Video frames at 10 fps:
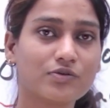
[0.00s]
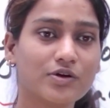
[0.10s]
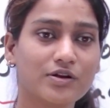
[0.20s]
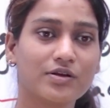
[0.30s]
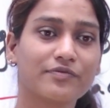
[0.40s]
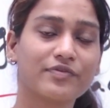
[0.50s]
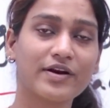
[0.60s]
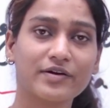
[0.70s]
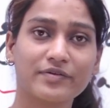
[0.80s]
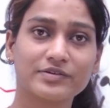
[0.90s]
in the
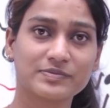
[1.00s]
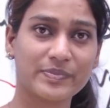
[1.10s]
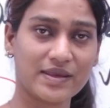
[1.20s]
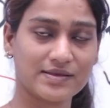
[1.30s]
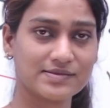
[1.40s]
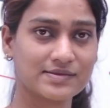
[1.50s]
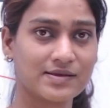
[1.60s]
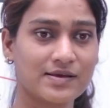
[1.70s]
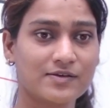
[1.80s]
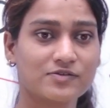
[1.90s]
front space
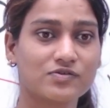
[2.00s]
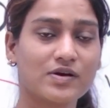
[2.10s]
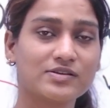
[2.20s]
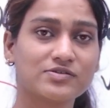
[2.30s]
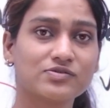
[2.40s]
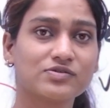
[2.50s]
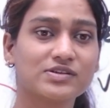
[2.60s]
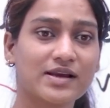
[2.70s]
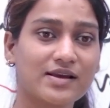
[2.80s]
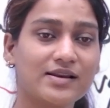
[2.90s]
so as to
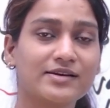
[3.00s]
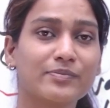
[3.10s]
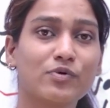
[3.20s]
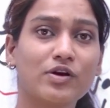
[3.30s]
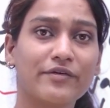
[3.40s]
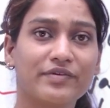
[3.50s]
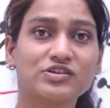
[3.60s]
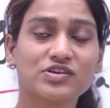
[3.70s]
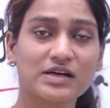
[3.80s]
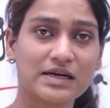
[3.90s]
tackle it more
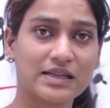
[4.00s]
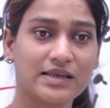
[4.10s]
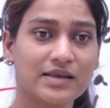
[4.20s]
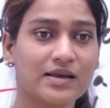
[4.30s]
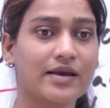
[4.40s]
efficiently,